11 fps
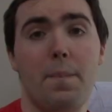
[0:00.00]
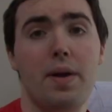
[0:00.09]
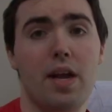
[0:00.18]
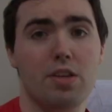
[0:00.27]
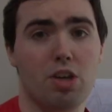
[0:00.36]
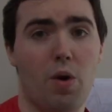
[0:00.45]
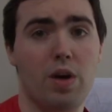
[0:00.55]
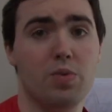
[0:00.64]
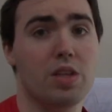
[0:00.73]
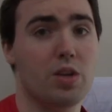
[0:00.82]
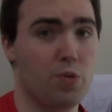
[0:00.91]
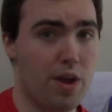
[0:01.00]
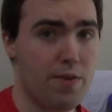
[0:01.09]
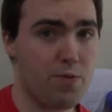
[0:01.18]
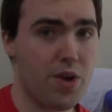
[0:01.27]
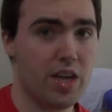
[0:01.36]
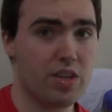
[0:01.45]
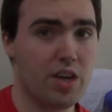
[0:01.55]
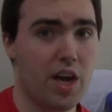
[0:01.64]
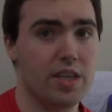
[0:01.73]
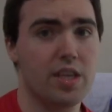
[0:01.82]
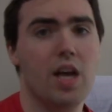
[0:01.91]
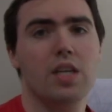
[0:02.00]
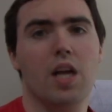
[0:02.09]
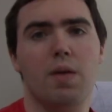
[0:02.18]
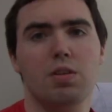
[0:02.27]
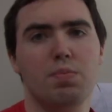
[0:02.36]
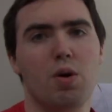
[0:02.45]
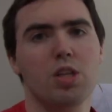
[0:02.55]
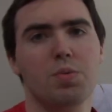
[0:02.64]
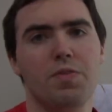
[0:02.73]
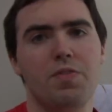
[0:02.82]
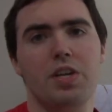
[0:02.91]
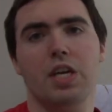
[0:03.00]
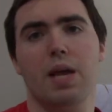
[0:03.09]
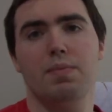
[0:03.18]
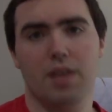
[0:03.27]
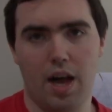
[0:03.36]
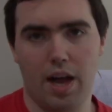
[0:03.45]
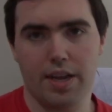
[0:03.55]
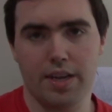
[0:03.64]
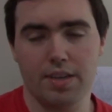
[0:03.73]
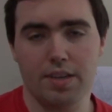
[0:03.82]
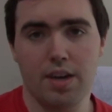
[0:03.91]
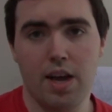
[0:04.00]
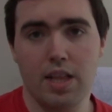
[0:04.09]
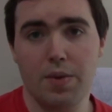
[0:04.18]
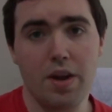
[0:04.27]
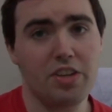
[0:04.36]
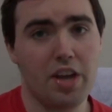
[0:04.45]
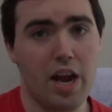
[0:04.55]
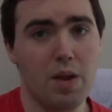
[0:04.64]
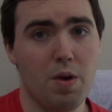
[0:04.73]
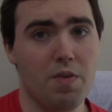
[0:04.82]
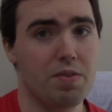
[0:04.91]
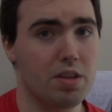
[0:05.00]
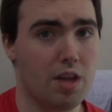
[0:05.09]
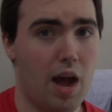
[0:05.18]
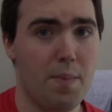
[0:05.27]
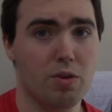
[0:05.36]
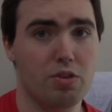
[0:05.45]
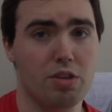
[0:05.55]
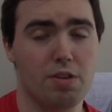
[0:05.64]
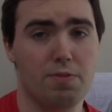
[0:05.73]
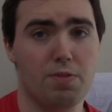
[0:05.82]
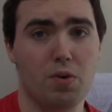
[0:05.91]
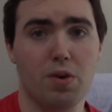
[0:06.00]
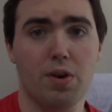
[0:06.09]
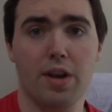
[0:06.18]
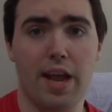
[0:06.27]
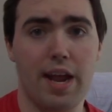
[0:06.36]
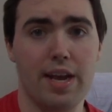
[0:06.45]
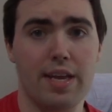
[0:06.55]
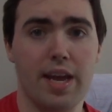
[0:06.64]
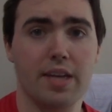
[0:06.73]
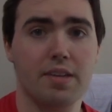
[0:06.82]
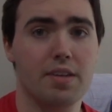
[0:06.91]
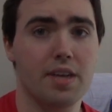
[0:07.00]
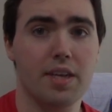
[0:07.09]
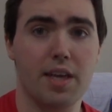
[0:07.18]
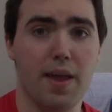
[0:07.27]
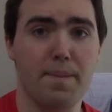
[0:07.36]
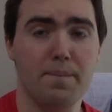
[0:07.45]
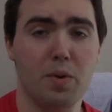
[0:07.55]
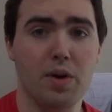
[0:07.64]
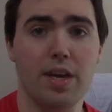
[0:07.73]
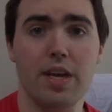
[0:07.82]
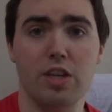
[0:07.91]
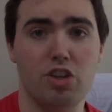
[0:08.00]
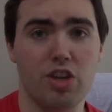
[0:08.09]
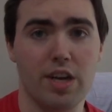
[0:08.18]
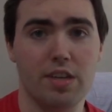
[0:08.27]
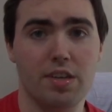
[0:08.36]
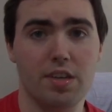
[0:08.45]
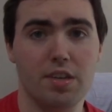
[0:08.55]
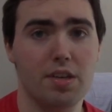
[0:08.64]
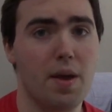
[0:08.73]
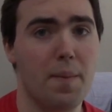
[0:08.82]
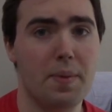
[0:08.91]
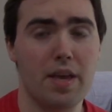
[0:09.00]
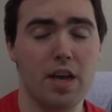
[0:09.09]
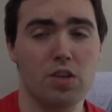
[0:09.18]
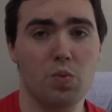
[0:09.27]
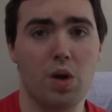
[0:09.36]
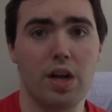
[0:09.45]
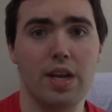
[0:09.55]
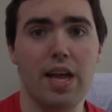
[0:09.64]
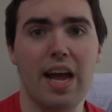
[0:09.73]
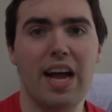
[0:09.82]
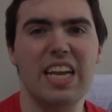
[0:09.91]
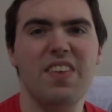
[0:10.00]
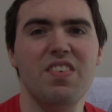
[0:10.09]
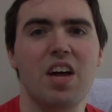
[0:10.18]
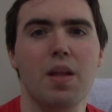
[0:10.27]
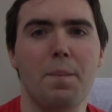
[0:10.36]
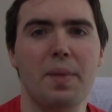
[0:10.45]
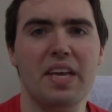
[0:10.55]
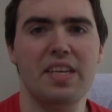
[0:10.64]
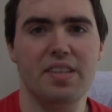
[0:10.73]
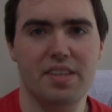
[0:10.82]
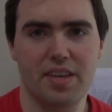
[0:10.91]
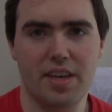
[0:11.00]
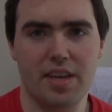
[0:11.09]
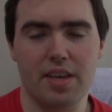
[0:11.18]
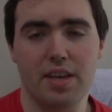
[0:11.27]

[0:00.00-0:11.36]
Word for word: But as always with a great franchise comes multiple video game tie ins, they range anywhere from the Commodore 64, NES, Game Boy, Genesis, PS1, and even on the PC.